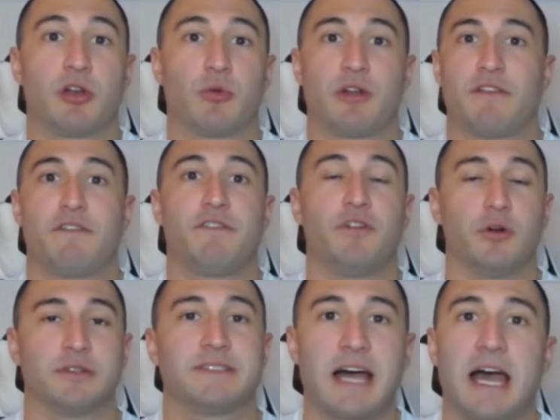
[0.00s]
run a
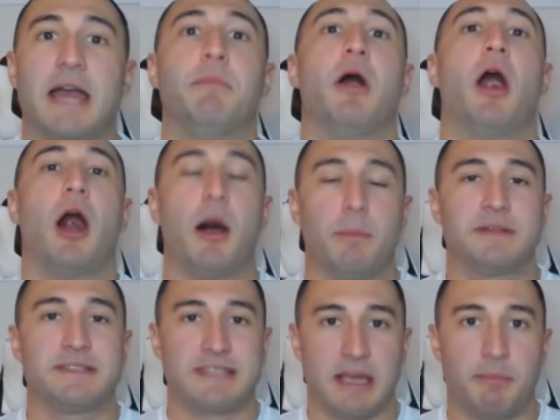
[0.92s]
full-time
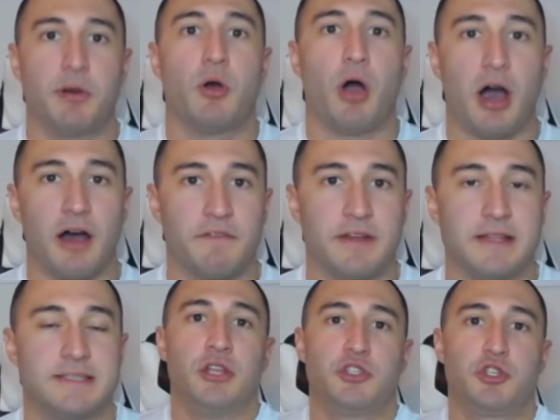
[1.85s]
up-tempo
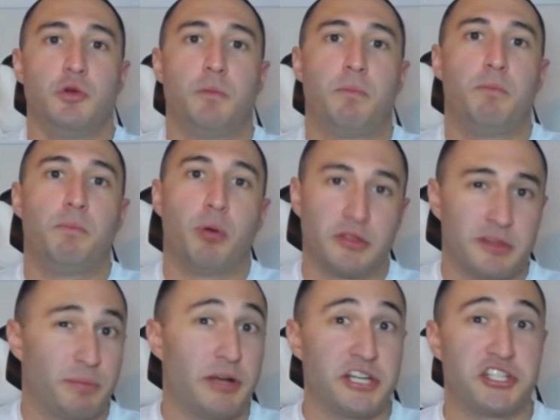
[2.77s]
offense to put the
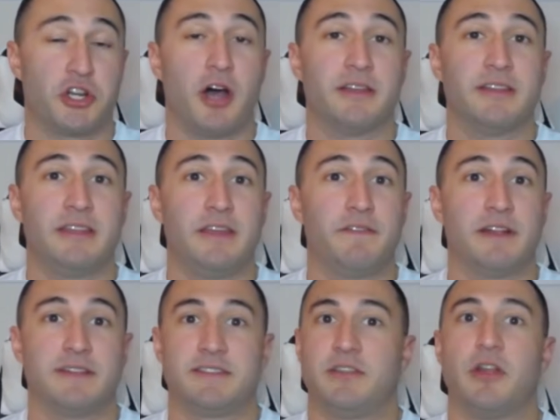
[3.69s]
pressure on the
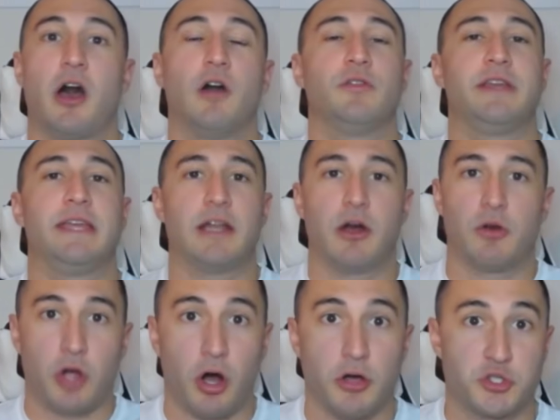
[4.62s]
defense to not only get out
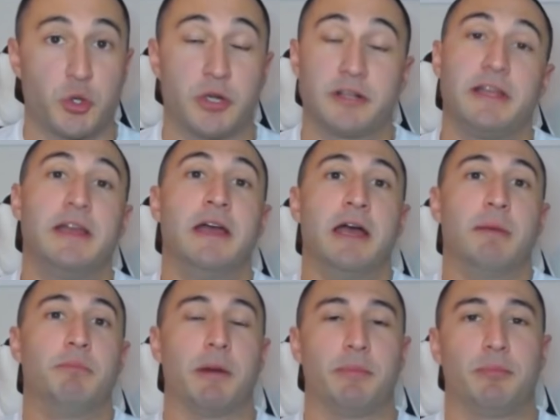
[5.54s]
calls quickly,
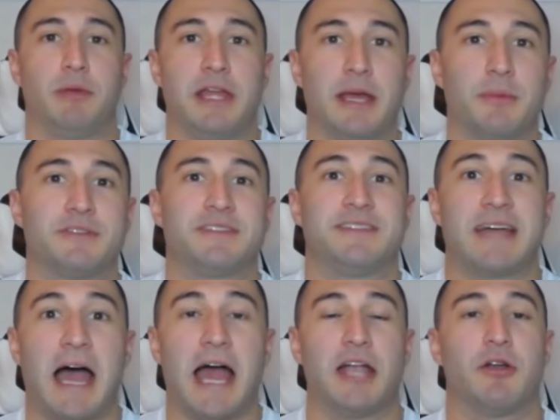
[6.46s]
but be able to
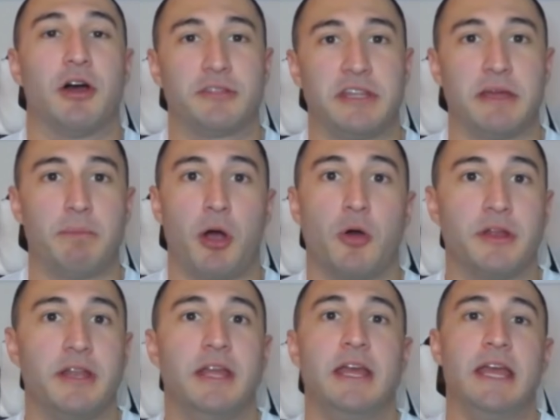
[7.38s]
tire out the
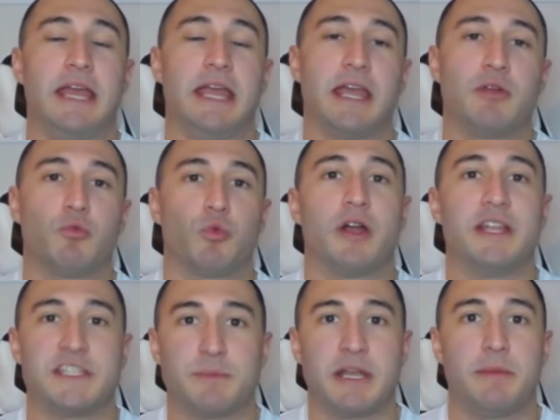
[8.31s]
opponent and run
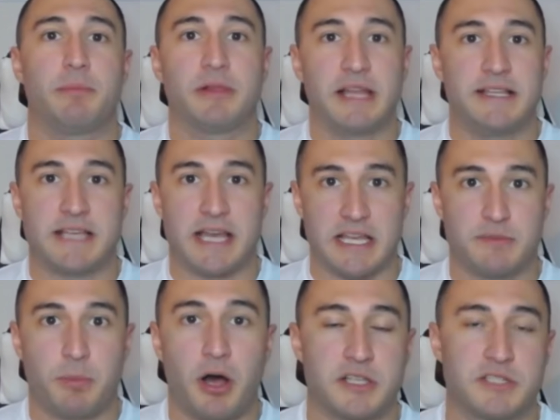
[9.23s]
as many plays as
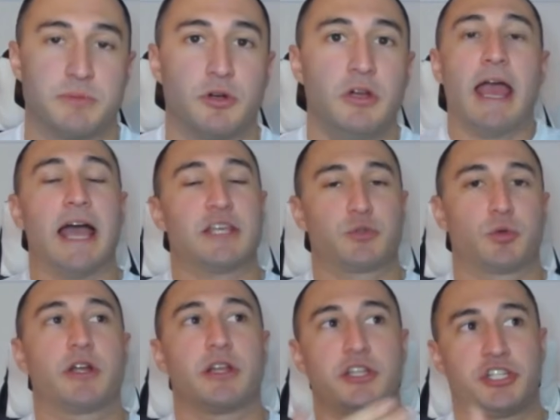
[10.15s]
possible. As we're
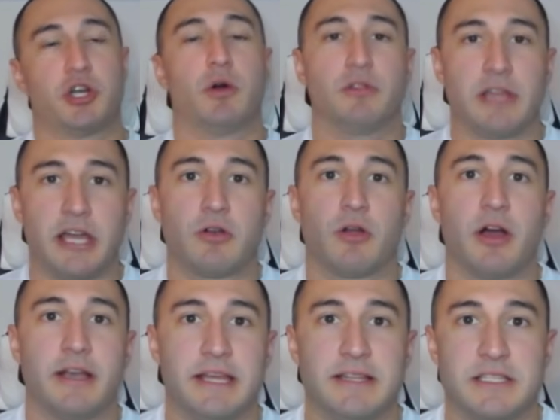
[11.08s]
going to show later
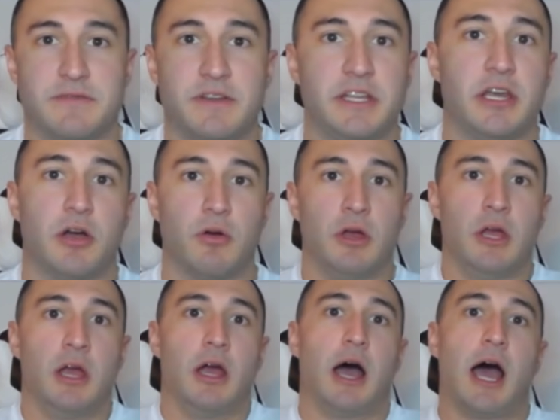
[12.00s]
on in this video,
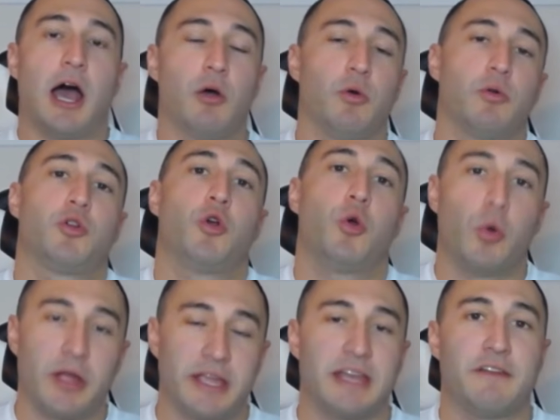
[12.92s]
how
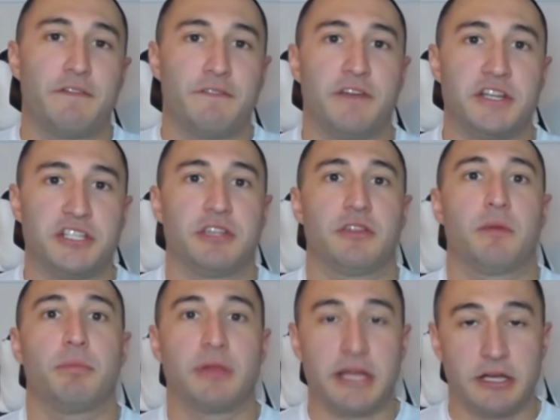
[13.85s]
quick and efficient the
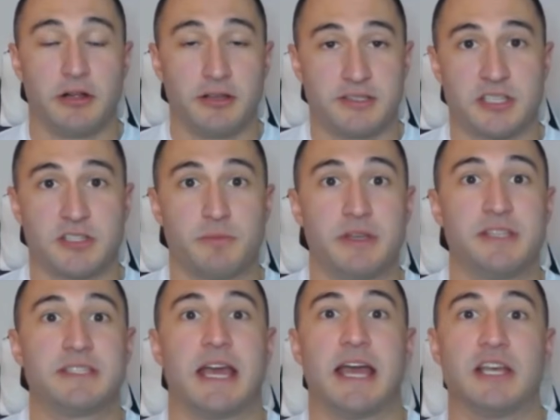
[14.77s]
play calling system
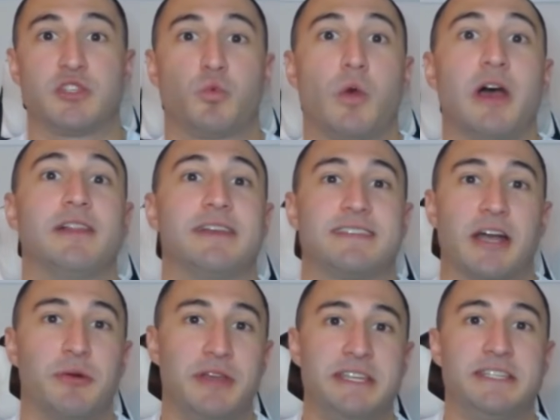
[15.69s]
is, as well as
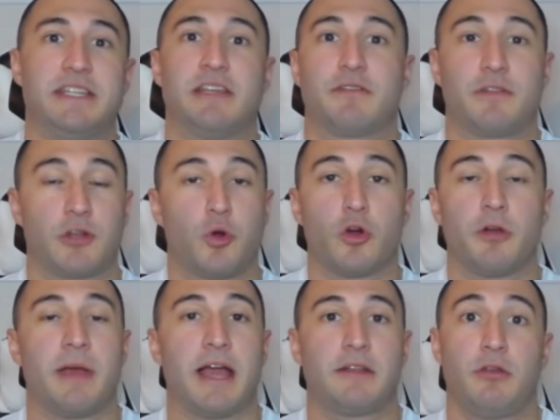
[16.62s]
how easy it is for the
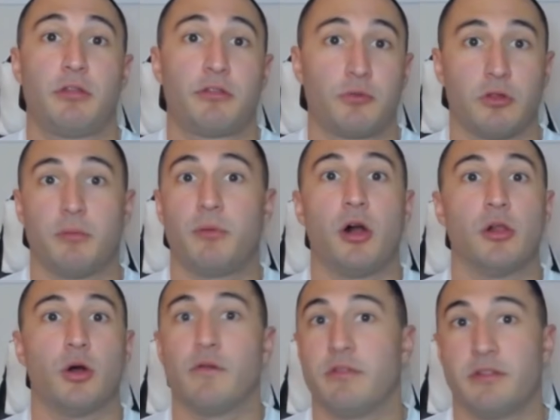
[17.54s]
quarterback to throw the ball
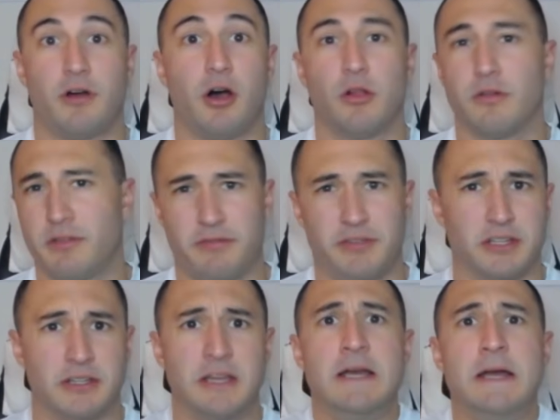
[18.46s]
all over the
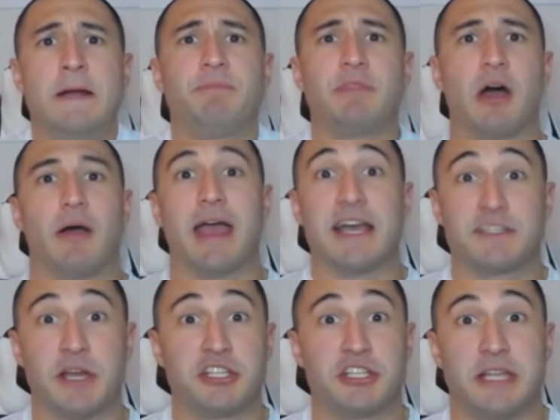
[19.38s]
field. Now, as
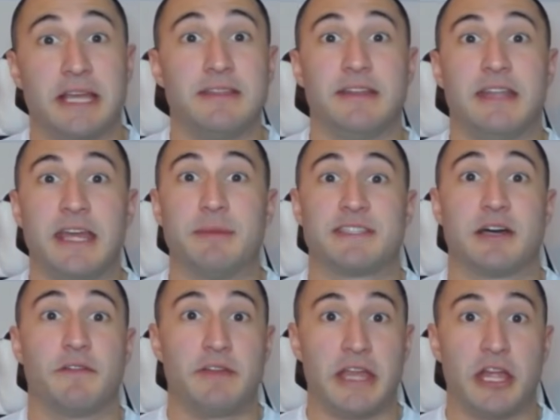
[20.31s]
mentioned in the name
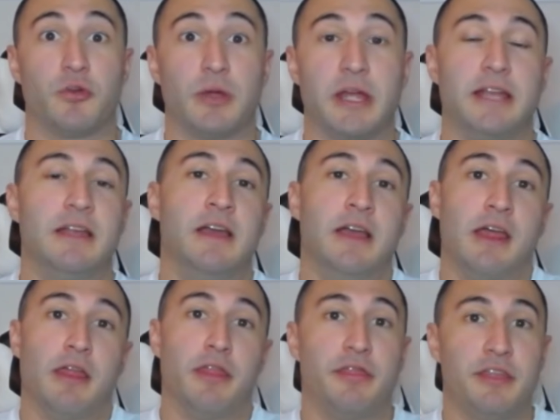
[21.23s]
itself, air raid,
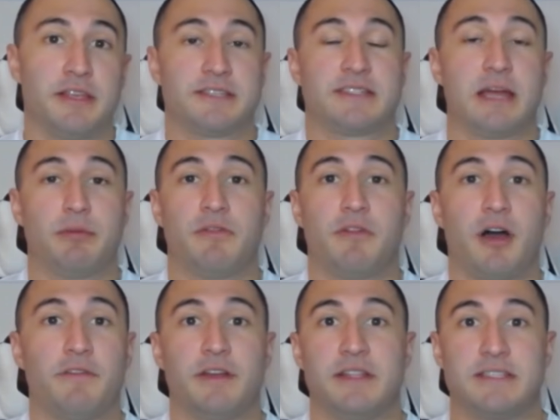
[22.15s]
this type of
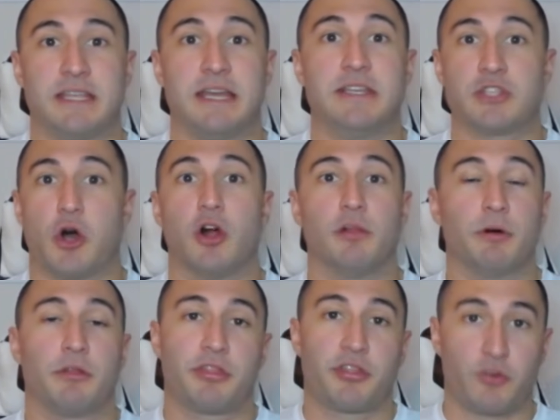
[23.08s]
offense is all
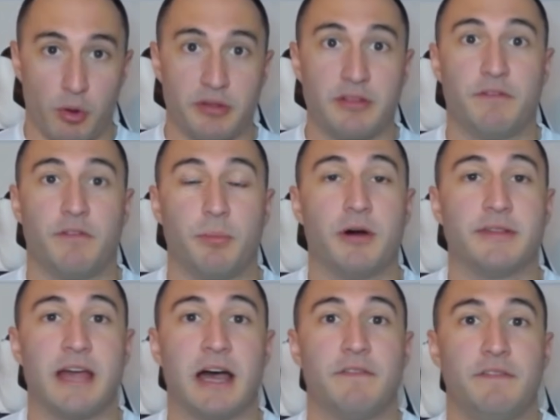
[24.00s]
about throwing the football
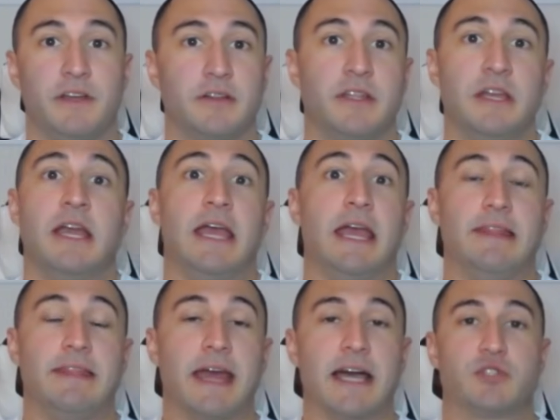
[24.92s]
downfield,
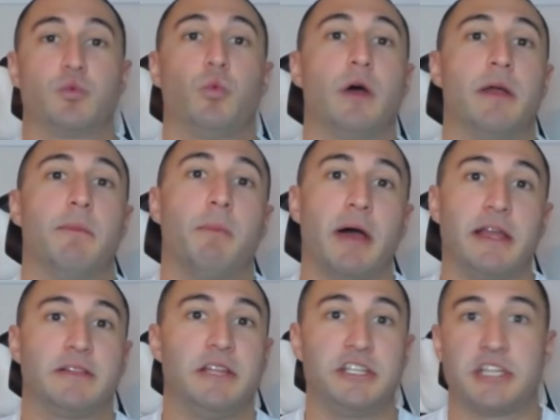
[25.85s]
and that's what
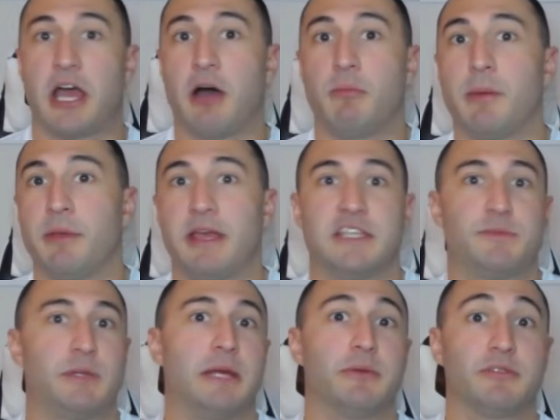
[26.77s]
Mike Leach and Hal Mumme has
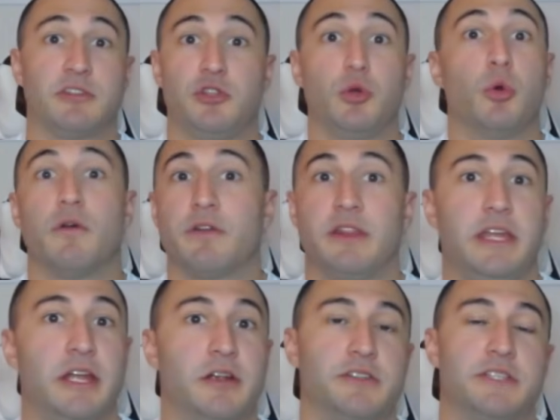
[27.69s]
been able to do over the
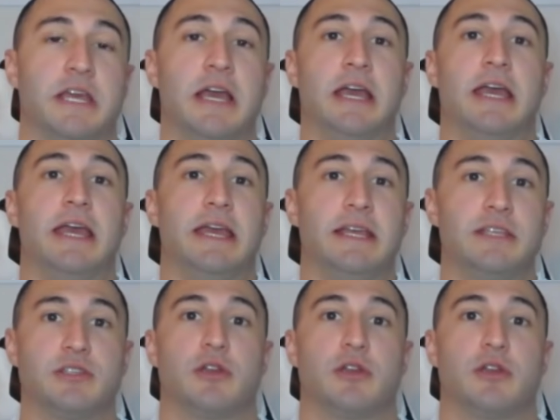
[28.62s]
years, is